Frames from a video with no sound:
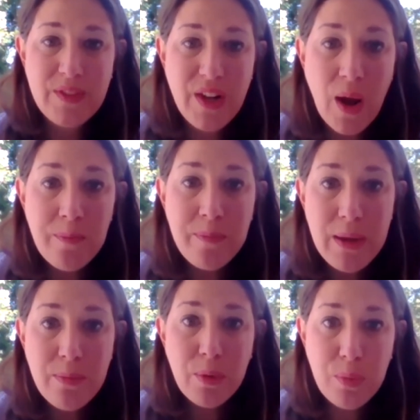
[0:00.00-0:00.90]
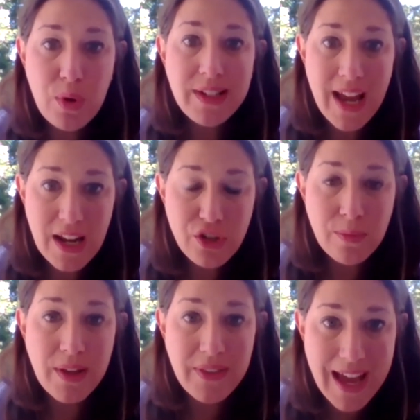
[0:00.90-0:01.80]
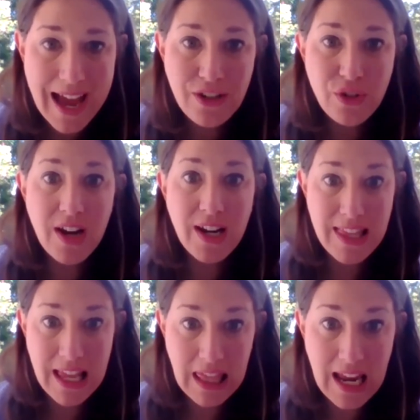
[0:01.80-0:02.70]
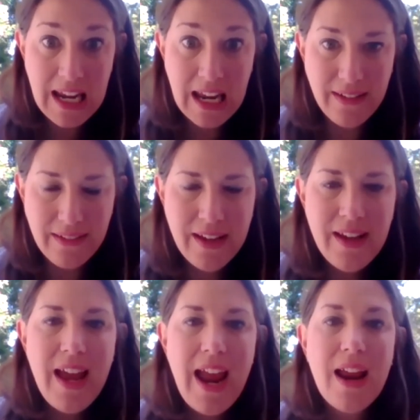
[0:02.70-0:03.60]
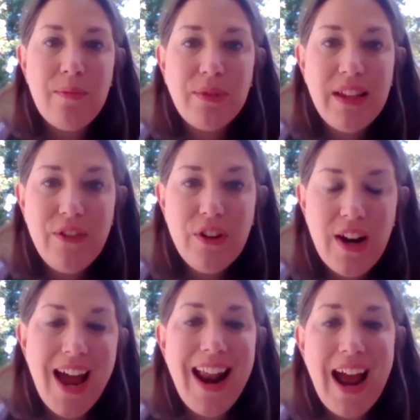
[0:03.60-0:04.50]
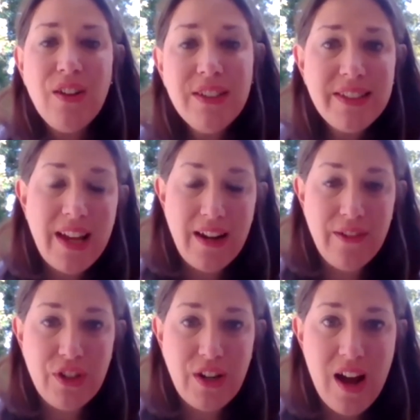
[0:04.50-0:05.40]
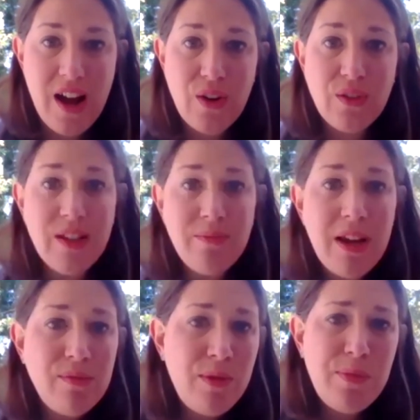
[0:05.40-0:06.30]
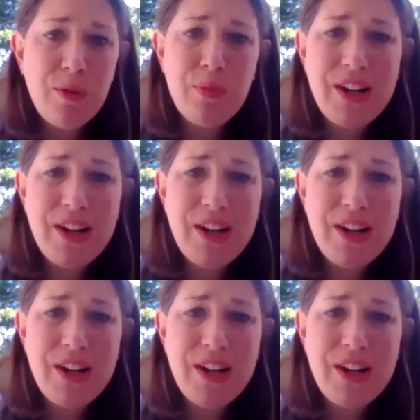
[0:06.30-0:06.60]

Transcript: Some people put ketchup on the hot dog and they like it. And believe it or not, outside of Chicago, sometimes people are